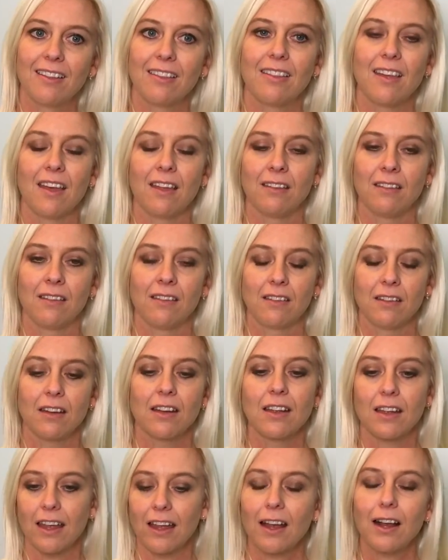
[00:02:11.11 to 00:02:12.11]
then
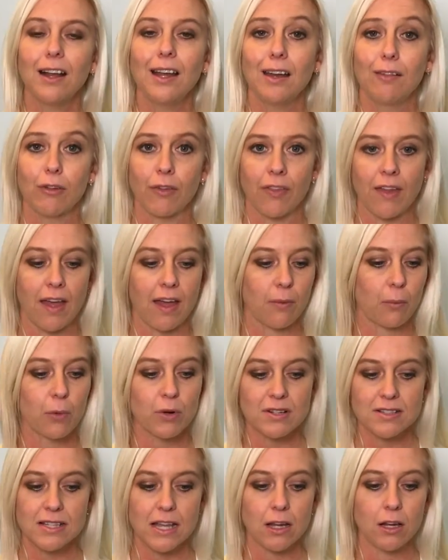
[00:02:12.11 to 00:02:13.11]
get clear on that.
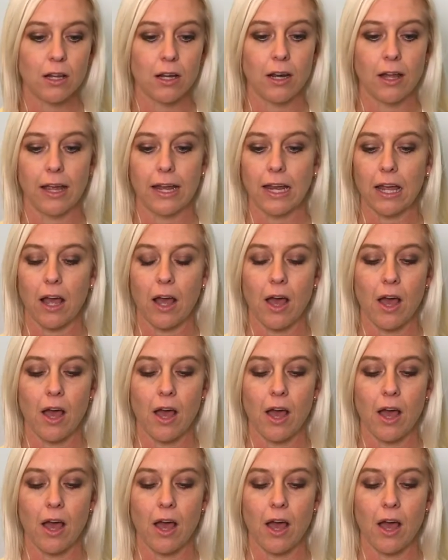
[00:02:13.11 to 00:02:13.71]
What does that look like?